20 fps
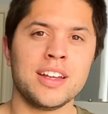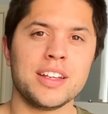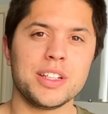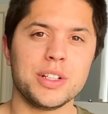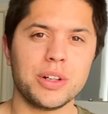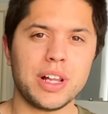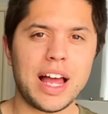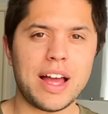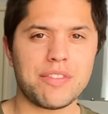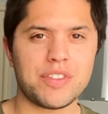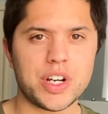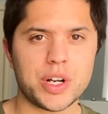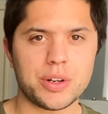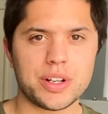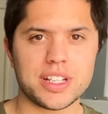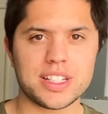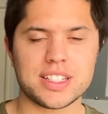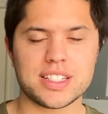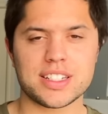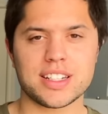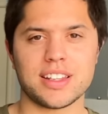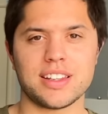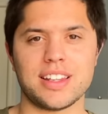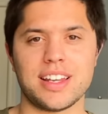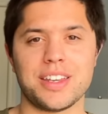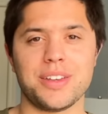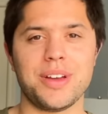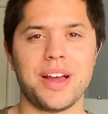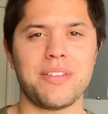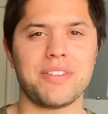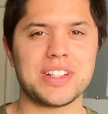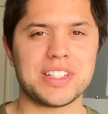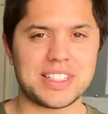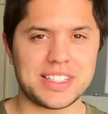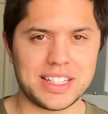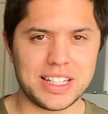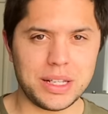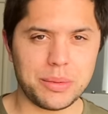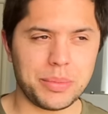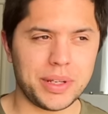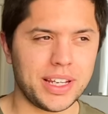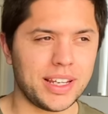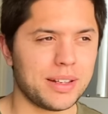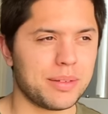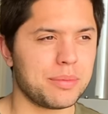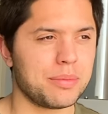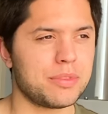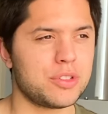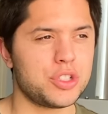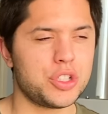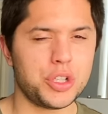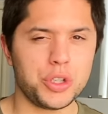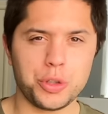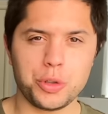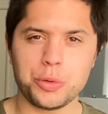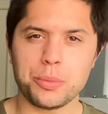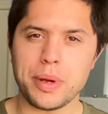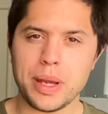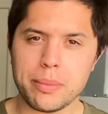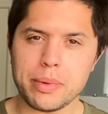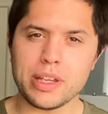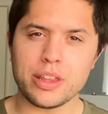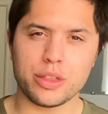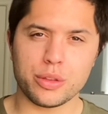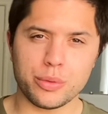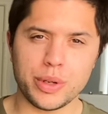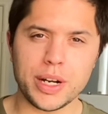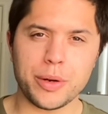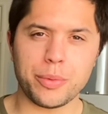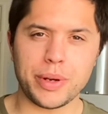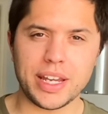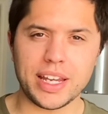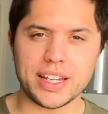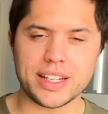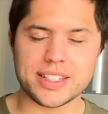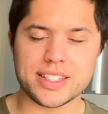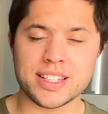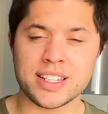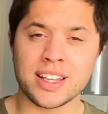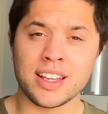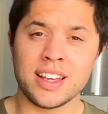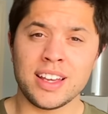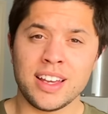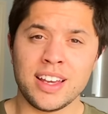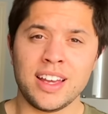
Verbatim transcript: you'll have noticed that you haven't seen me in two, maybe three weeks,